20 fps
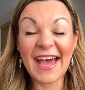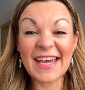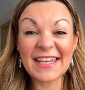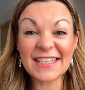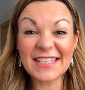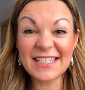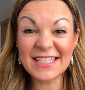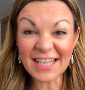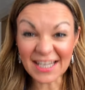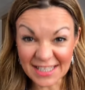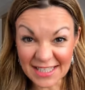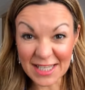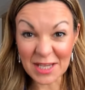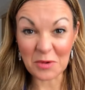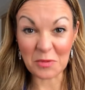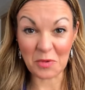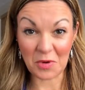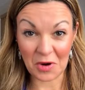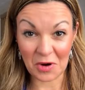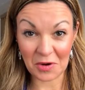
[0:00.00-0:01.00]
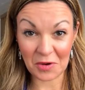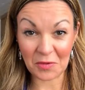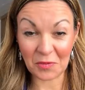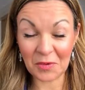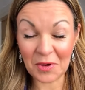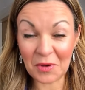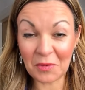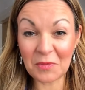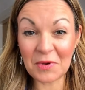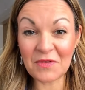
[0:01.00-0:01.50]
And does it work?
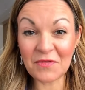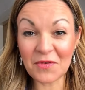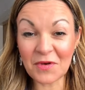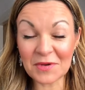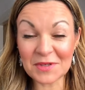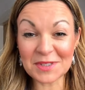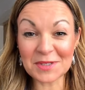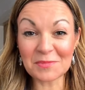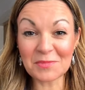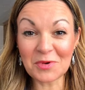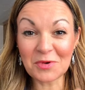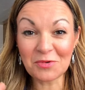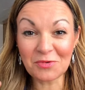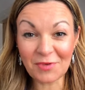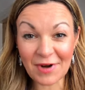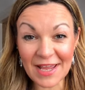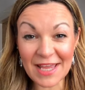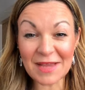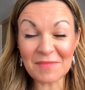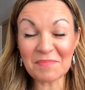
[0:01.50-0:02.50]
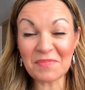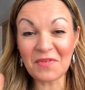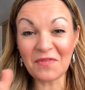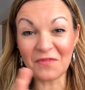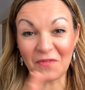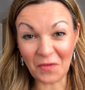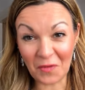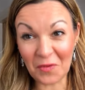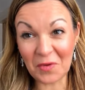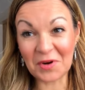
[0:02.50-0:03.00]
Well, we've got some great
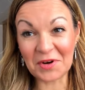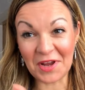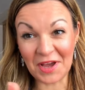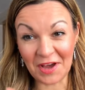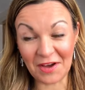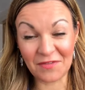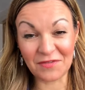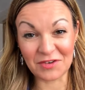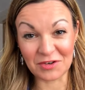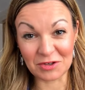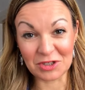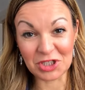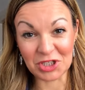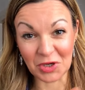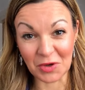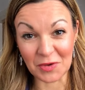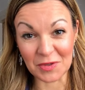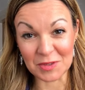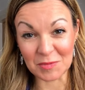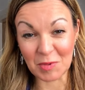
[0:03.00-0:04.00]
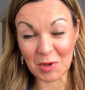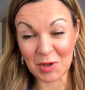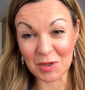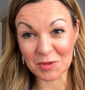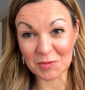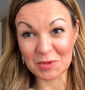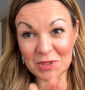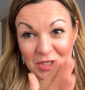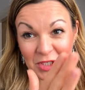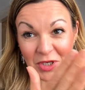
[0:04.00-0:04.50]
before and after shots
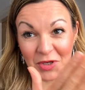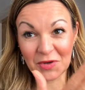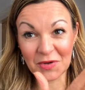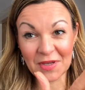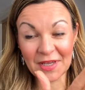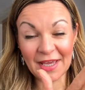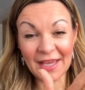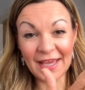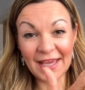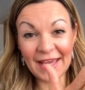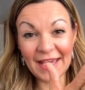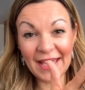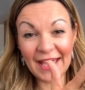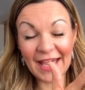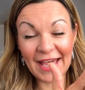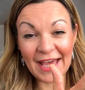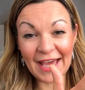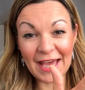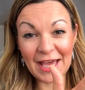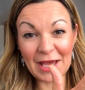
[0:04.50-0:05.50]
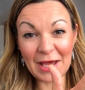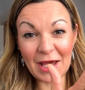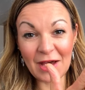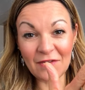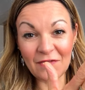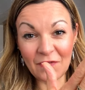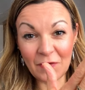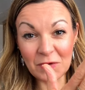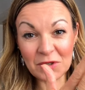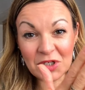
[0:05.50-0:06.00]
because we took
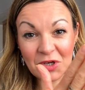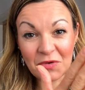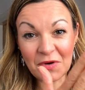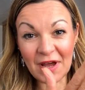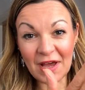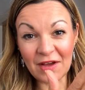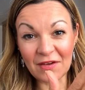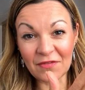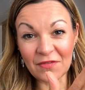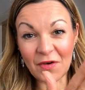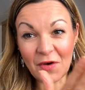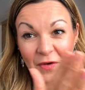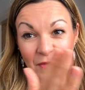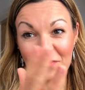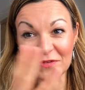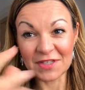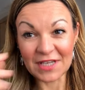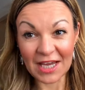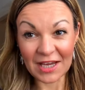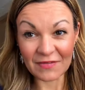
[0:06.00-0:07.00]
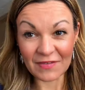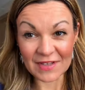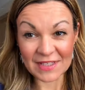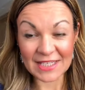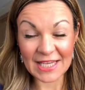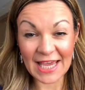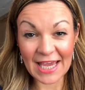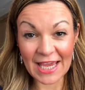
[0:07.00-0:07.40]
a photograph of David's